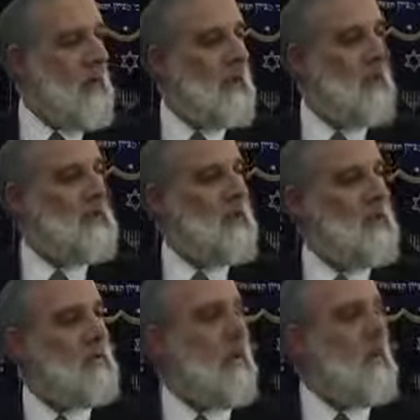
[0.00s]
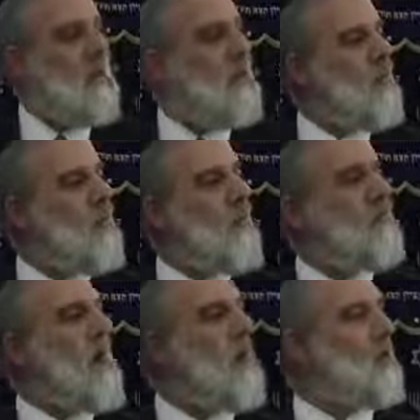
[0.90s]
Yeah, the one who
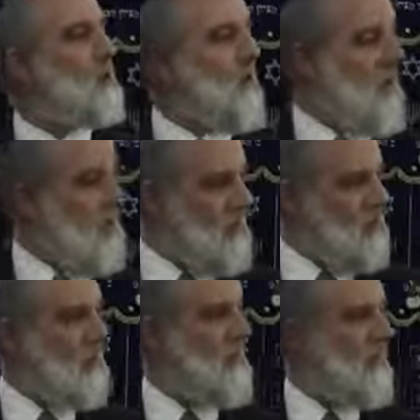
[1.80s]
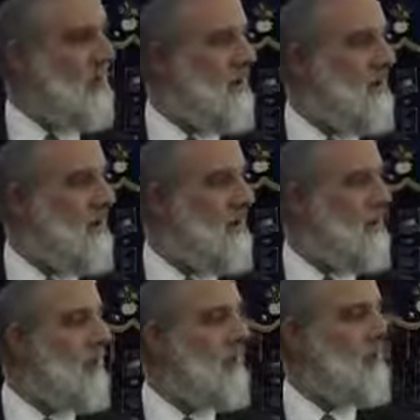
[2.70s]
moved out was the one that was living there.
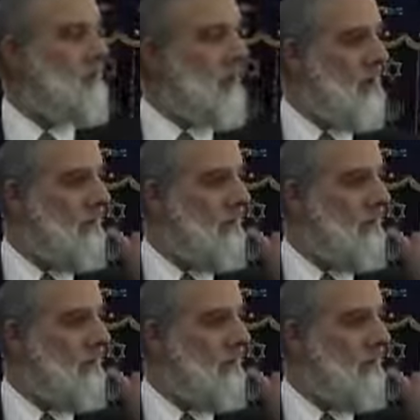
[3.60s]
Yeah. Yeah.